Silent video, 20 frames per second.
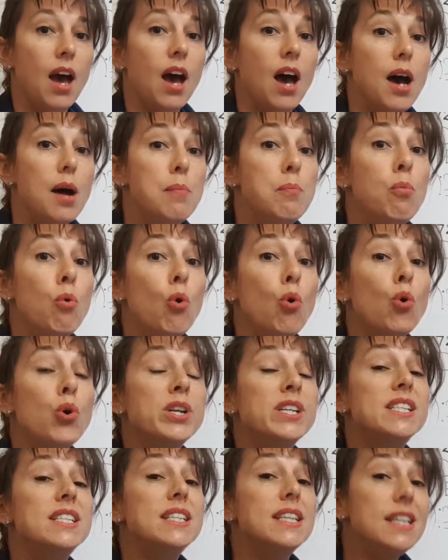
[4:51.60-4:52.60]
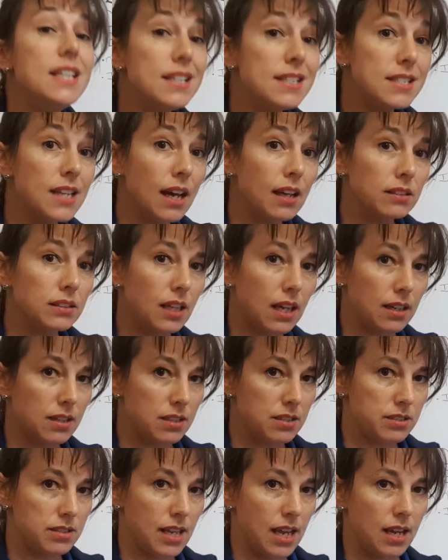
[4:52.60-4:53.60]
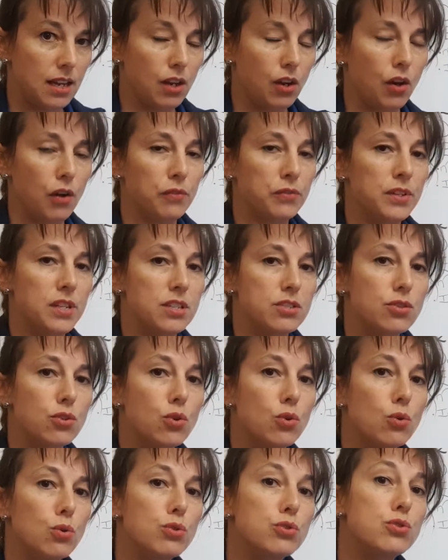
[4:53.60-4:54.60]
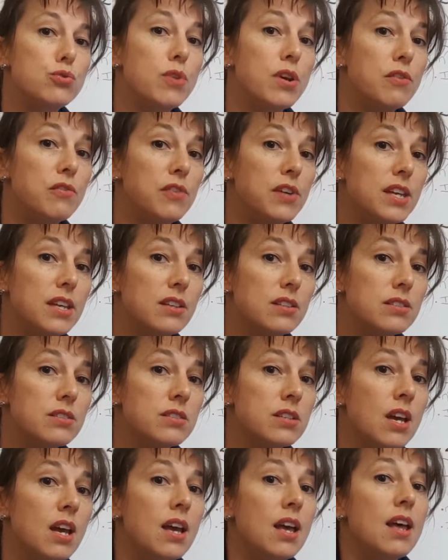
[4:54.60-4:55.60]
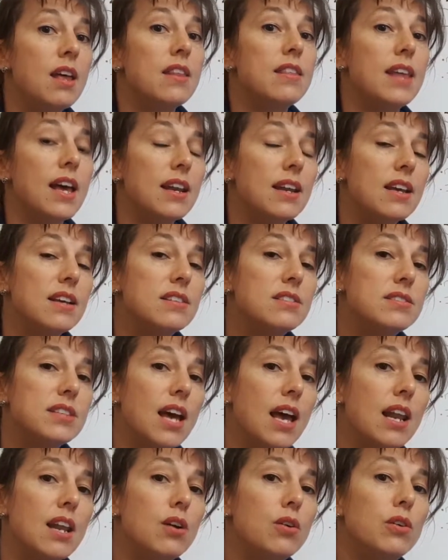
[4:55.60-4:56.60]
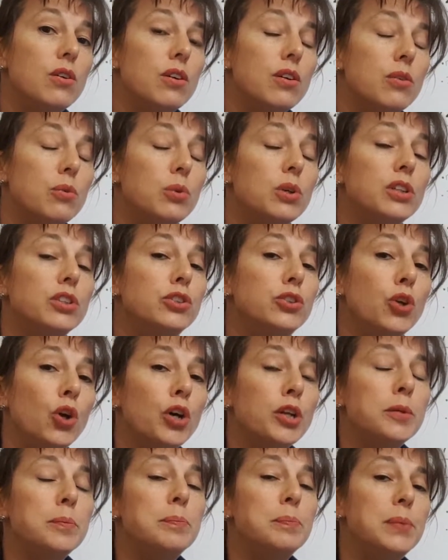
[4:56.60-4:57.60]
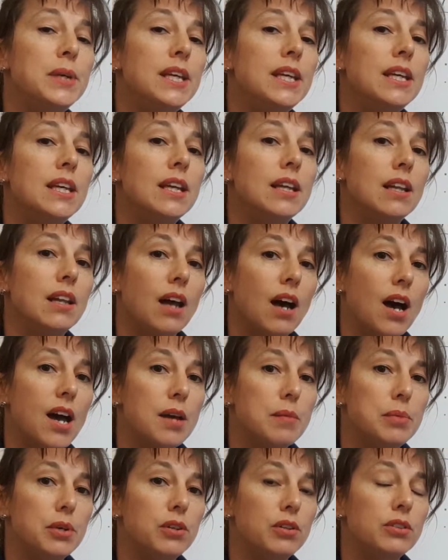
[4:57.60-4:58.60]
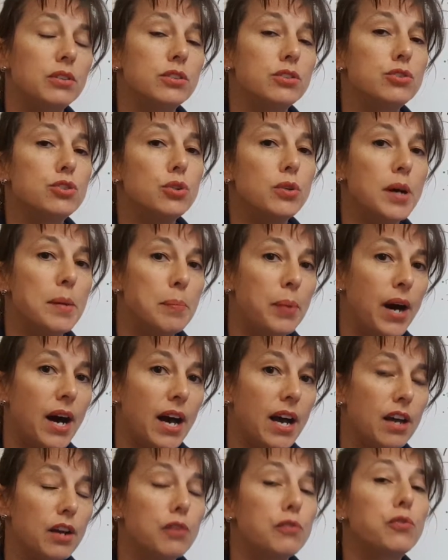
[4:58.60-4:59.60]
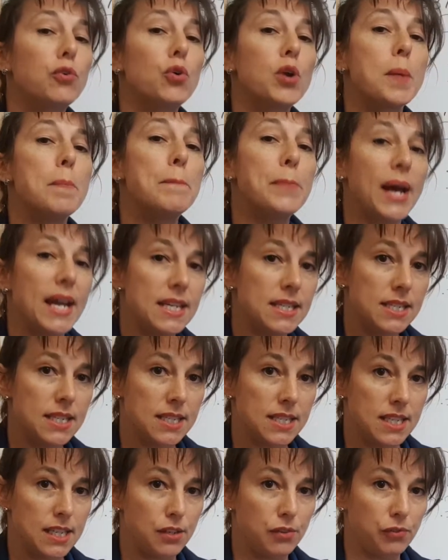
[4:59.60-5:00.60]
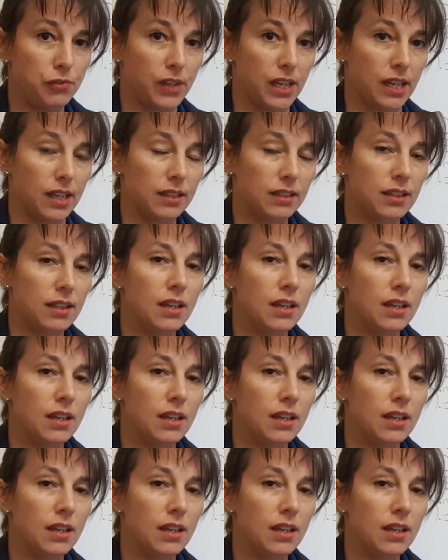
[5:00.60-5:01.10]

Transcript: A more detailed understanding of this clause reveals that a seller will not be liable to a buyer for a patent defect.